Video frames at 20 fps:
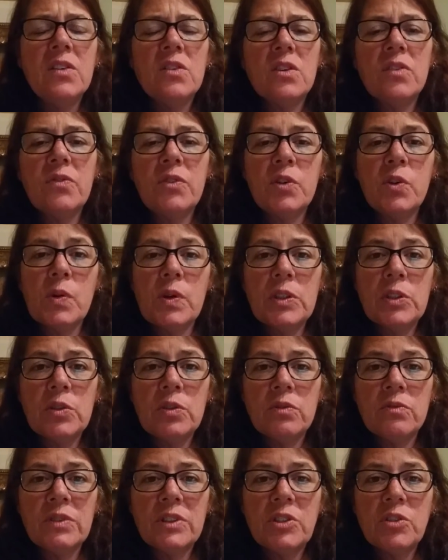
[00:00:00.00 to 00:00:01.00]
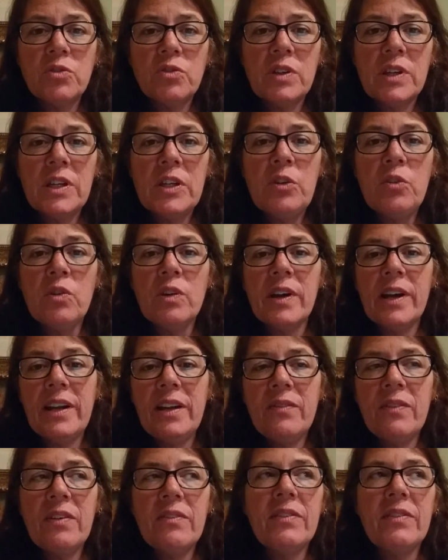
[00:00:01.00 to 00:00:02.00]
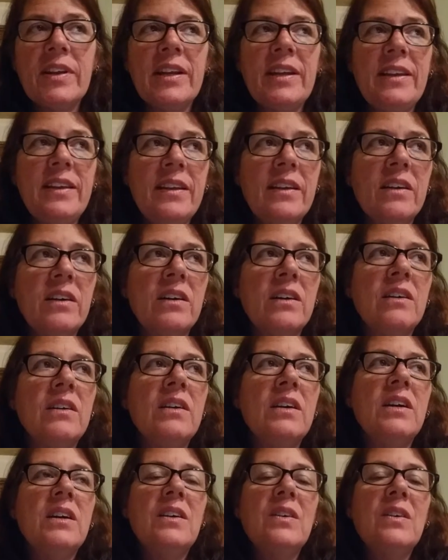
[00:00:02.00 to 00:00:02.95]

So if you go out to a restaurant, you'll kind of an idea.